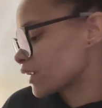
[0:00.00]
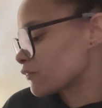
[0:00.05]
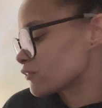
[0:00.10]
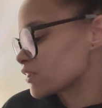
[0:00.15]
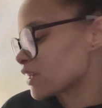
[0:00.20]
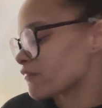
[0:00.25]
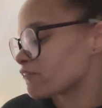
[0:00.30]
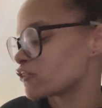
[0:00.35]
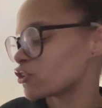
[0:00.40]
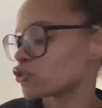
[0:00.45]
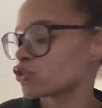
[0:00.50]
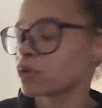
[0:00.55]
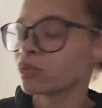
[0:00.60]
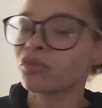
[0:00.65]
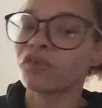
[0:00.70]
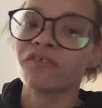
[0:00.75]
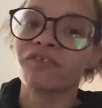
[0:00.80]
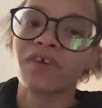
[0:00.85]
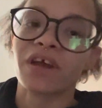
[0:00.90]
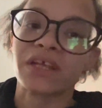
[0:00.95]
I was having trouble
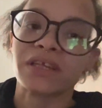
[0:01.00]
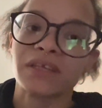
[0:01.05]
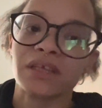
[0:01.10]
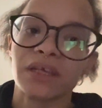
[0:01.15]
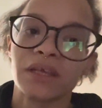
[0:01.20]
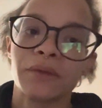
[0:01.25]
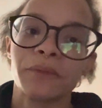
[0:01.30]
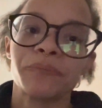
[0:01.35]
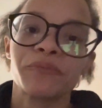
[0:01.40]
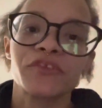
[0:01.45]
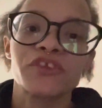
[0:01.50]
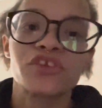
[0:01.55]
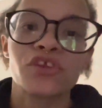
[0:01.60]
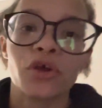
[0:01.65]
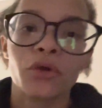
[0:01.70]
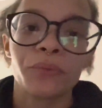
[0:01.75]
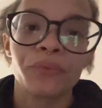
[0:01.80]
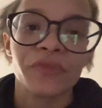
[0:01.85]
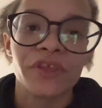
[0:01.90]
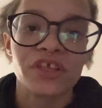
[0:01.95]
finding it.
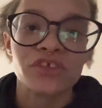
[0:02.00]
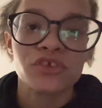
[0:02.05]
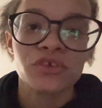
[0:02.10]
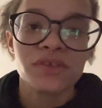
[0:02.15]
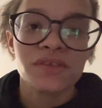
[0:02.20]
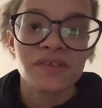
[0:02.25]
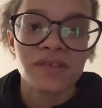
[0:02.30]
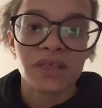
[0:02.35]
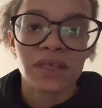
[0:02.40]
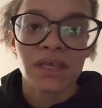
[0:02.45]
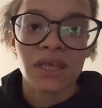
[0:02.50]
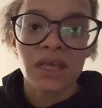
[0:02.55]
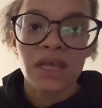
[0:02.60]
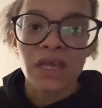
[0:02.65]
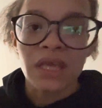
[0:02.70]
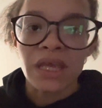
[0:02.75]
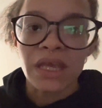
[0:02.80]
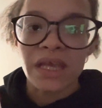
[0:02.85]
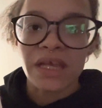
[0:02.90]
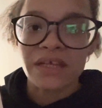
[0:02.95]
So as you can see,
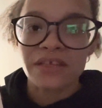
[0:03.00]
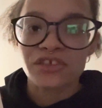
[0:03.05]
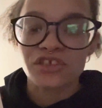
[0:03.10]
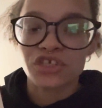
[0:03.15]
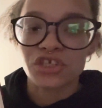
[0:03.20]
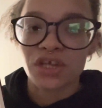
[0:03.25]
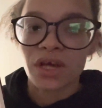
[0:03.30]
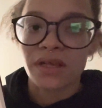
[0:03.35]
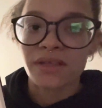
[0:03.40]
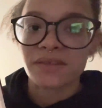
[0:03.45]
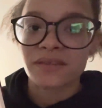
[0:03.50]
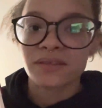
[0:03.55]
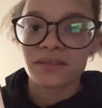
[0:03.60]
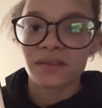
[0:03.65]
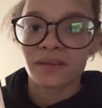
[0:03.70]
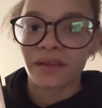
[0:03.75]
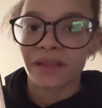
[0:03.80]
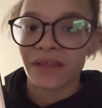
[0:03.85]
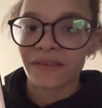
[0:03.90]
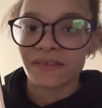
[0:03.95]
it's just
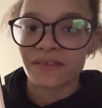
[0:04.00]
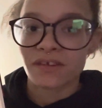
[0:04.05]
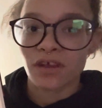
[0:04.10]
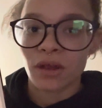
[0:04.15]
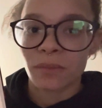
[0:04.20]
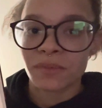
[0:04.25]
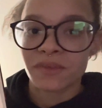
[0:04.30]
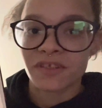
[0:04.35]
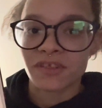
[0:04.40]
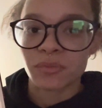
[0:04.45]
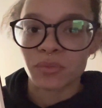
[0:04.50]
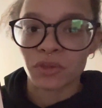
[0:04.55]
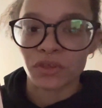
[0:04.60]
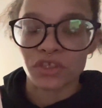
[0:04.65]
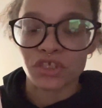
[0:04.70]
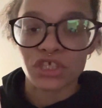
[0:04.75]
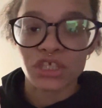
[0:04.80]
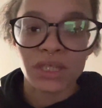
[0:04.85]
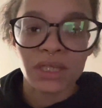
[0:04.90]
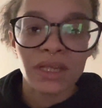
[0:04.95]
like at the top it says Billie
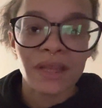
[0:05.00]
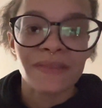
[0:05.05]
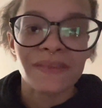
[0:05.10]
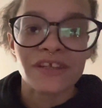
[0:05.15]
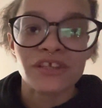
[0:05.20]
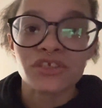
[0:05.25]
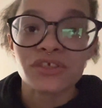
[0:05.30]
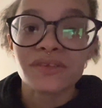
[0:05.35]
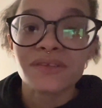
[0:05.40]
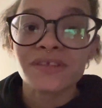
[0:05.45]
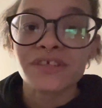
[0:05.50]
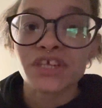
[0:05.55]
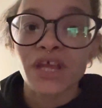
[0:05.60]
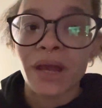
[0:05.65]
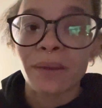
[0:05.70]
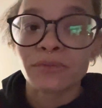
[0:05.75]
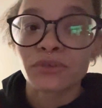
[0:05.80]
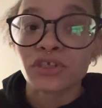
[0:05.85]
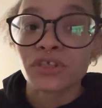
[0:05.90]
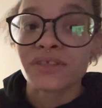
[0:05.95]
Jean. That's just the
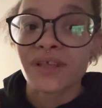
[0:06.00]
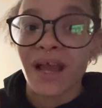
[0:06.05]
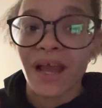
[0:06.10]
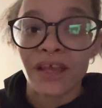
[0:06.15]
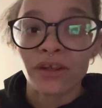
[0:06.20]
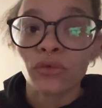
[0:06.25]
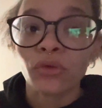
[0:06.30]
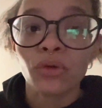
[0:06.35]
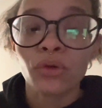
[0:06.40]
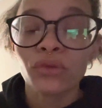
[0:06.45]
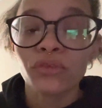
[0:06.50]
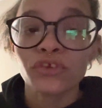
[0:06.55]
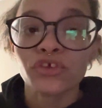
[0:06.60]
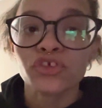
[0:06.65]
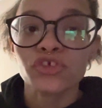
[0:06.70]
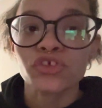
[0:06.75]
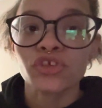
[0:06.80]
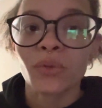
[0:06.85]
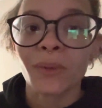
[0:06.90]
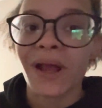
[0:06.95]
chapter title. There's
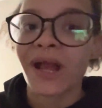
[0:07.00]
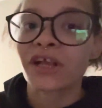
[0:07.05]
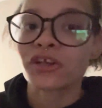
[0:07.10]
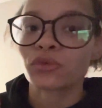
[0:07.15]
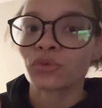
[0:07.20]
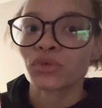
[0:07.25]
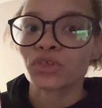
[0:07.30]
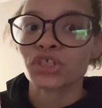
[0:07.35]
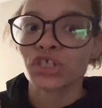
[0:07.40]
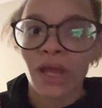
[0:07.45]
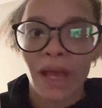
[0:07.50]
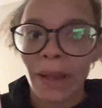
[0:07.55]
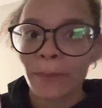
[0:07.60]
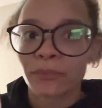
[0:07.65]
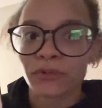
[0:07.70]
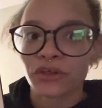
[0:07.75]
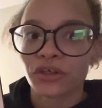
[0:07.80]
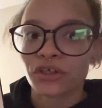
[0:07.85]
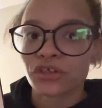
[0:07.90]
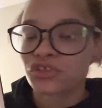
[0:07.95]
no actual
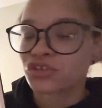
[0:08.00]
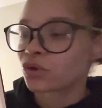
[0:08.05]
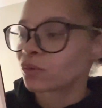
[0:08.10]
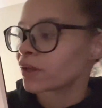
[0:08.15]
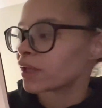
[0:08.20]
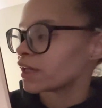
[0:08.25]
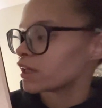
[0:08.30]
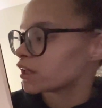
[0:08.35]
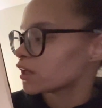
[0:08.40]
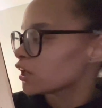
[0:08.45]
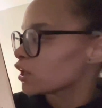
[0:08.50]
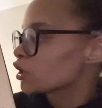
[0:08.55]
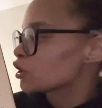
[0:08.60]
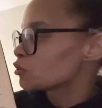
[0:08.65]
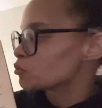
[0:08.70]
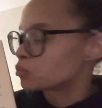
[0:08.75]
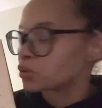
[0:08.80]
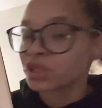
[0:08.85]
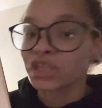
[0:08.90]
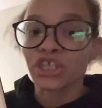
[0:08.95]
chapter. So like
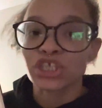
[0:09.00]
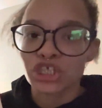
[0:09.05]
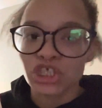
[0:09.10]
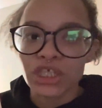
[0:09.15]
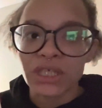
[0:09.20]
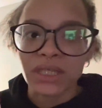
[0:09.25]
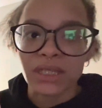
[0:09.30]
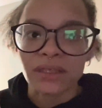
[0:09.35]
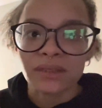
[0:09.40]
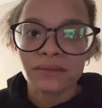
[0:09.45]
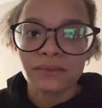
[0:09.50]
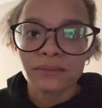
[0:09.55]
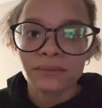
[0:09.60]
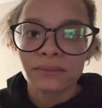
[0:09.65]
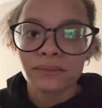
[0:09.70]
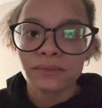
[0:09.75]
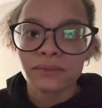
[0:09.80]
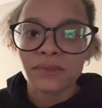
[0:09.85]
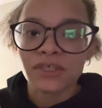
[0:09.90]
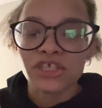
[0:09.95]
Billie Jean
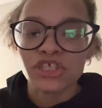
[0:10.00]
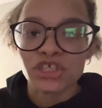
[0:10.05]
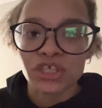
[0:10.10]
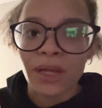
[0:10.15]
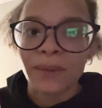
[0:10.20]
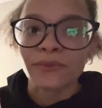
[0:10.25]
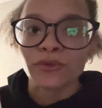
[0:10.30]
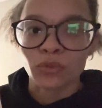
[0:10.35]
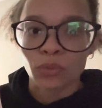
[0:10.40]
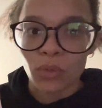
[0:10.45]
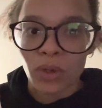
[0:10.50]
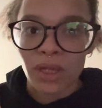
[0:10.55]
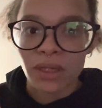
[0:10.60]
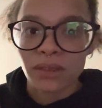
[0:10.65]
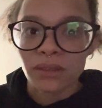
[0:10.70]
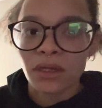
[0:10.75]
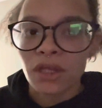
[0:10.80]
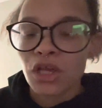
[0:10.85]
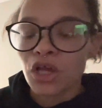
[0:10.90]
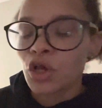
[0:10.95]
is chapter
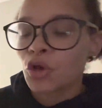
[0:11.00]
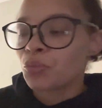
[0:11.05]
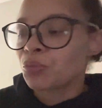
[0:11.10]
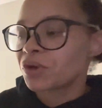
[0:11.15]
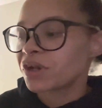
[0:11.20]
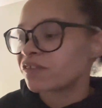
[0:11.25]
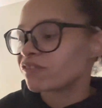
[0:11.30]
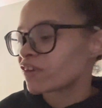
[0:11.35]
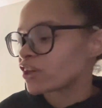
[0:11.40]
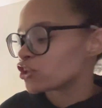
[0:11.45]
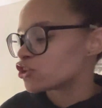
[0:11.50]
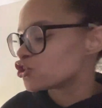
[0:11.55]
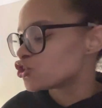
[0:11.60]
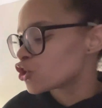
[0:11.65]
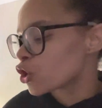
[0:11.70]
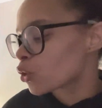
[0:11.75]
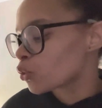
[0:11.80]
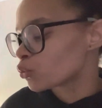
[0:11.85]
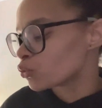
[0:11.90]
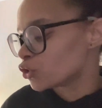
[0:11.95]
one, but if I
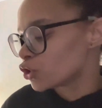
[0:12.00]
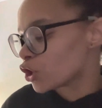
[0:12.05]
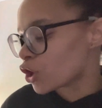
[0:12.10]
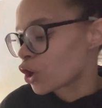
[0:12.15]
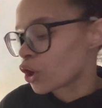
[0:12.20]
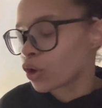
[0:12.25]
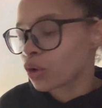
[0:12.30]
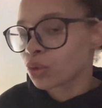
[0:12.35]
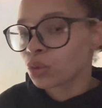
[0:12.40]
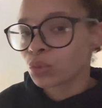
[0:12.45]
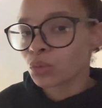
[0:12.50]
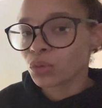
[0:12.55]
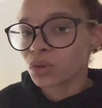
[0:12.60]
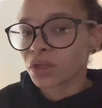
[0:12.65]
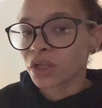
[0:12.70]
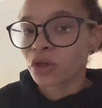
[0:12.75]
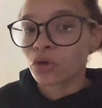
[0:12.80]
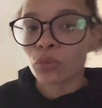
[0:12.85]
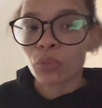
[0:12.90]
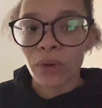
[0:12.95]
don't know
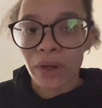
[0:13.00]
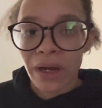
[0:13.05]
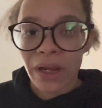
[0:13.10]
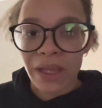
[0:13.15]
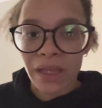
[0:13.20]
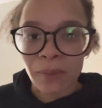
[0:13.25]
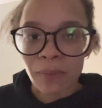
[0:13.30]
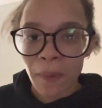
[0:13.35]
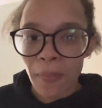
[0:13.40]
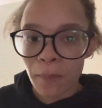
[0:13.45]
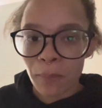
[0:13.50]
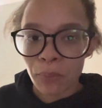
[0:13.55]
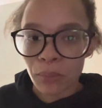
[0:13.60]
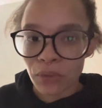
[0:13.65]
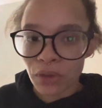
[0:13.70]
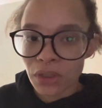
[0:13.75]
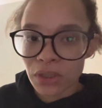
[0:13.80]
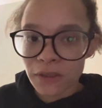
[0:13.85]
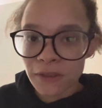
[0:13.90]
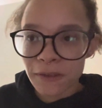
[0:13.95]
like where I am in the
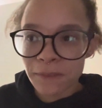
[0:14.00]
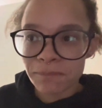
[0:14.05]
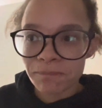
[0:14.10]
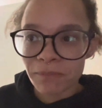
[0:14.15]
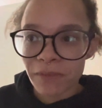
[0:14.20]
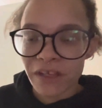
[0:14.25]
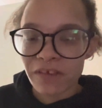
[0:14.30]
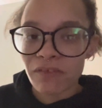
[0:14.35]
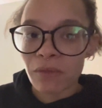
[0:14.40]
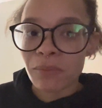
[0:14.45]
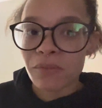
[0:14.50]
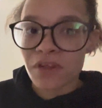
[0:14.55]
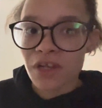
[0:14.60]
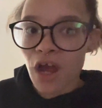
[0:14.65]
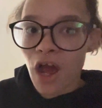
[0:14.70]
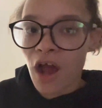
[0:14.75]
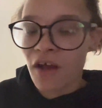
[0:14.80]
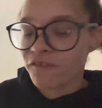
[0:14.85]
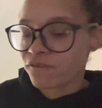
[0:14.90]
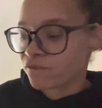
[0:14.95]
book, like if I'm
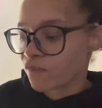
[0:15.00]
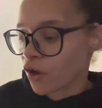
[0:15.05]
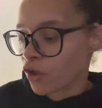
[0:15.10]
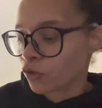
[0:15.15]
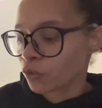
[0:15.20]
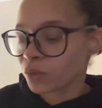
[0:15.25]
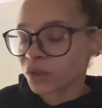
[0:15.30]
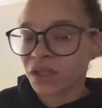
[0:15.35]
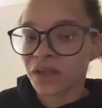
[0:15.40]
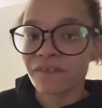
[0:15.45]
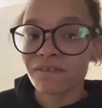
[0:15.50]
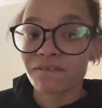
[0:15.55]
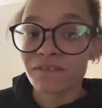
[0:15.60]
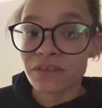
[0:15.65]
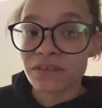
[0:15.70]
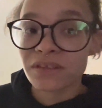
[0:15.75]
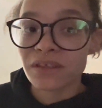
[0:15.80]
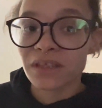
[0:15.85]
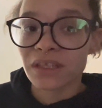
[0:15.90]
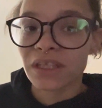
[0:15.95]
not following
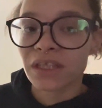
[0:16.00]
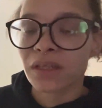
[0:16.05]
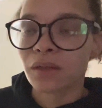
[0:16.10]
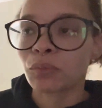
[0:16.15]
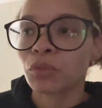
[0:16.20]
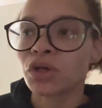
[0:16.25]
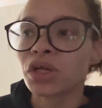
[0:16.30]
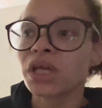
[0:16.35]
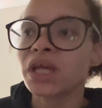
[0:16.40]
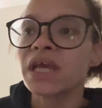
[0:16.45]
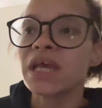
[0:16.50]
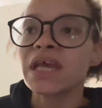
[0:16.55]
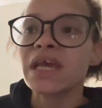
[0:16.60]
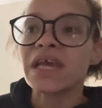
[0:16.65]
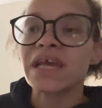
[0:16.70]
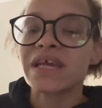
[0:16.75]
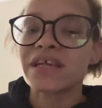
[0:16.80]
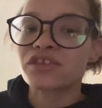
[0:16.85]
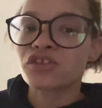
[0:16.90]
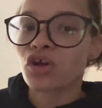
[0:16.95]
physically in the book,
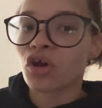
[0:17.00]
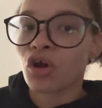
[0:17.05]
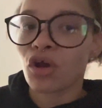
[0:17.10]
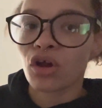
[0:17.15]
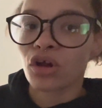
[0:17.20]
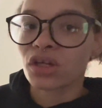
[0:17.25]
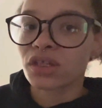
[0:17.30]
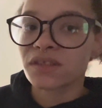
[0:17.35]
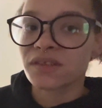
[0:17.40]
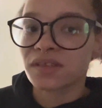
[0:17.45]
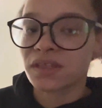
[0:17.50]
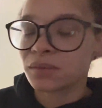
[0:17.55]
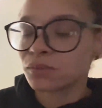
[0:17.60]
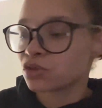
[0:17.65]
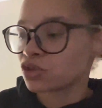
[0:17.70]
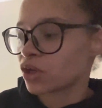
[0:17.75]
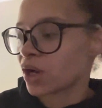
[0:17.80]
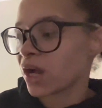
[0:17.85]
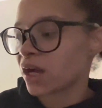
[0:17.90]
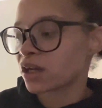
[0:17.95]
it's hard to keep
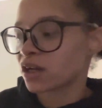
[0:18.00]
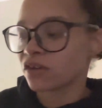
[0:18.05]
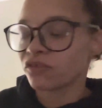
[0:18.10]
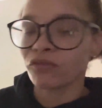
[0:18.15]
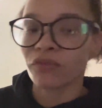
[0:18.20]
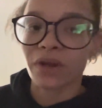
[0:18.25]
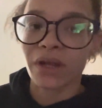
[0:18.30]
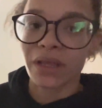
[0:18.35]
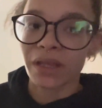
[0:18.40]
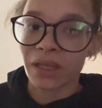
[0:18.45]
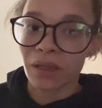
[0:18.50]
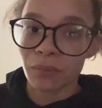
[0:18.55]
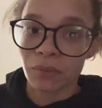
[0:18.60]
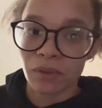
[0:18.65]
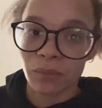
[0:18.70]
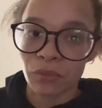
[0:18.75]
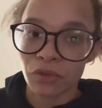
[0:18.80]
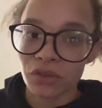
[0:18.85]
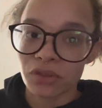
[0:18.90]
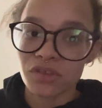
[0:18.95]
track of where I am in the
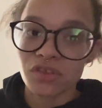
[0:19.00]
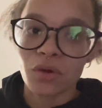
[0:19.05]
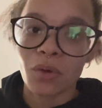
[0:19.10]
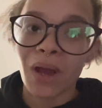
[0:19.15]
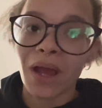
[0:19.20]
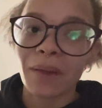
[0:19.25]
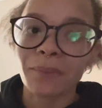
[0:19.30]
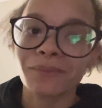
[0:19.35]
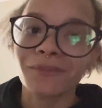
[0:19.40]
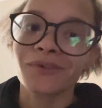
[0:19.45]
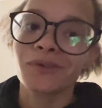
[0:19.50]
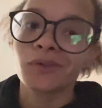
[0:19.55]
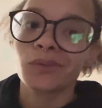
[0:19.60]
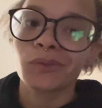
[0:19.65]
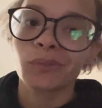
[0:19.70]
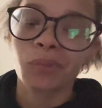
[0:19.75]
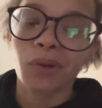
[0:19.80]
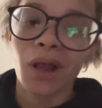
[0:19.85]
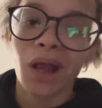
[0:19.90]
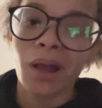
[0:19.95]
book. So I'm
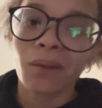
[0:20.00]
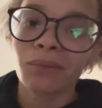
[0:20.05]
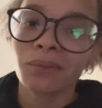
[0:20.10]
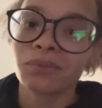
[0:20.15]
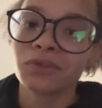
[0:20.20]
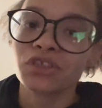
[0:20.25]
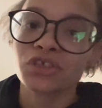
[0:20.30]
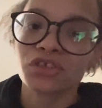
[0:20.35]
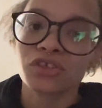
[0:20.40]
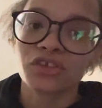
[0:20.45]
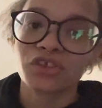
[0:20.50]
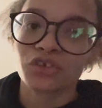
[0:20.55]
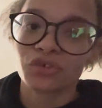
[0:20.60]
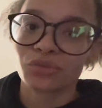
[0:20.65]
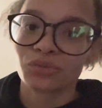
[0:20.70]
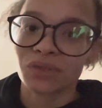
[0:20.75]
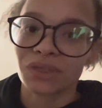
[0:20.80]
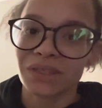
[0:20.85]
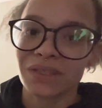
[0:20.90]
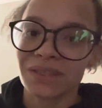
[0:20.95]
probably just gonna
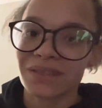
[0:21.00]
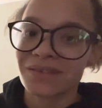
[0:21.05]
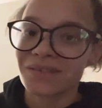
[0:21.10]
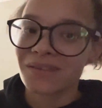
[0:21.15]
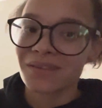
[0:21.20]
read this.